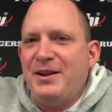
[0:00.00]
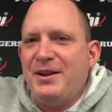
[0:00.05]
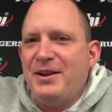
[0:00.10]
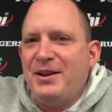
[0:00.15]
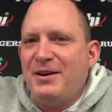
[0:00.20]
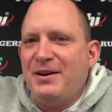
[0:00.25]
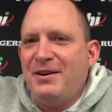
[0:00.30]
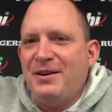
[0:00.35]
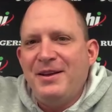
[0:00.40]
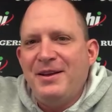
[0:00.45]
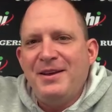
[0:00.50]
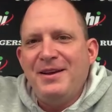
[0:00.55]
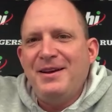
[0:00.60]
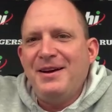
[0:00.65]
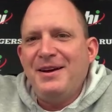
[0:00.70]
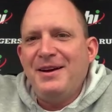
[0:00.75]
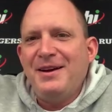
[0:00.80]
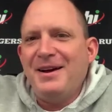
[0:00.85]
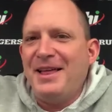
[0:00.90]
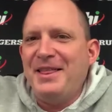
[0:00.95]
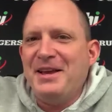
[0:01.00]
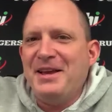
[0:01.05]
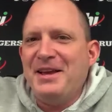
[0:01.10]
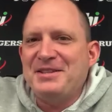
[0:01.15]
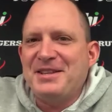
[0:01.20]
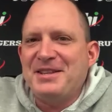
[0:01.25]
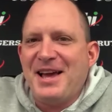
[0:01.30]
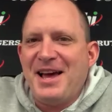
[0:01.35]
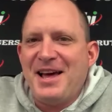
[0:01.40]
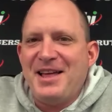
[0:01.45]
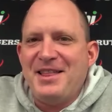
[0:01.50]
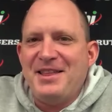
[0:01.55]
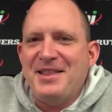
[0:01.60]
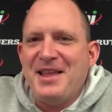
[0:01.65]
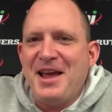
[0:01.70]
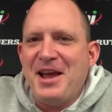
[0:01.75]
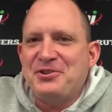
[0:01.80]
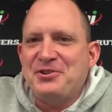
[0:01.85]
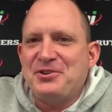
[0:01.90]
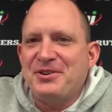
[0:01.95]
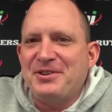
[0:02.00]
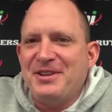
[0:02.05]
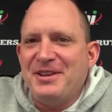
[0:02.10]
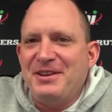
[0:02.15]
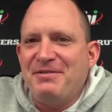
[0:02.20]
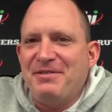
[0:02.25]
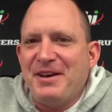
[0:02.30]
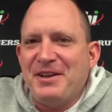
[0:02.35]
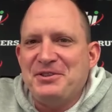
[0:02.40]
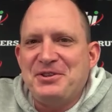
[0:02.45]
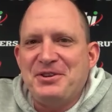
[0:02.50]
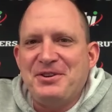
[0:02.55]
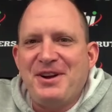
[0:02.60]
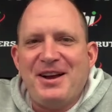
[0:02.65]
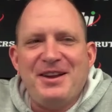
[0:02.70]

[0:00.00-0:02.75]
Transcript: You, you know, I think it's the kind of the nature of defense.